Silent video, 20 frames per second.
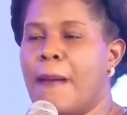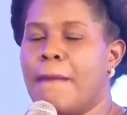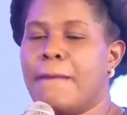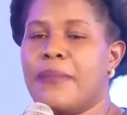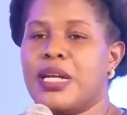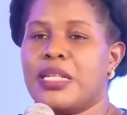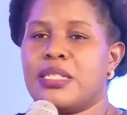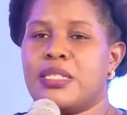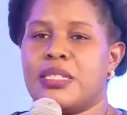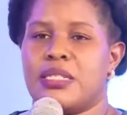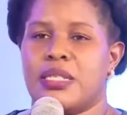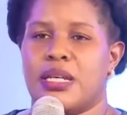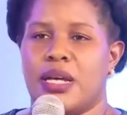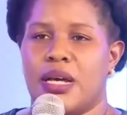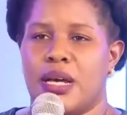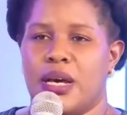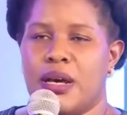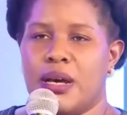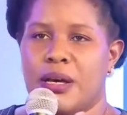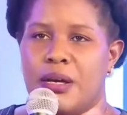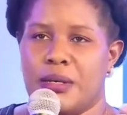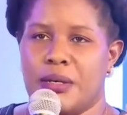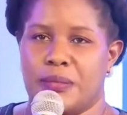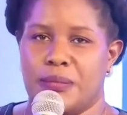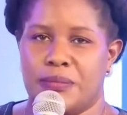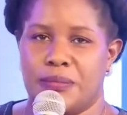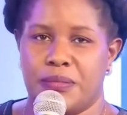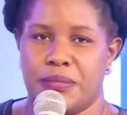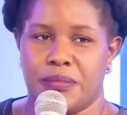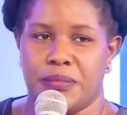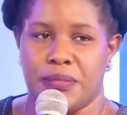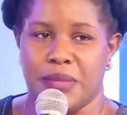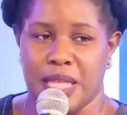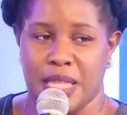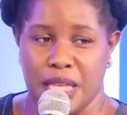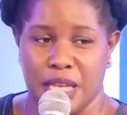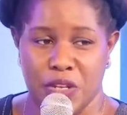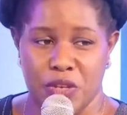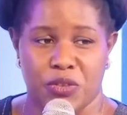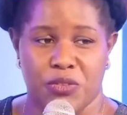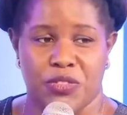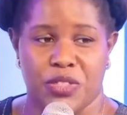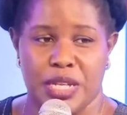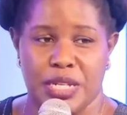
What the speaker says: But by the end of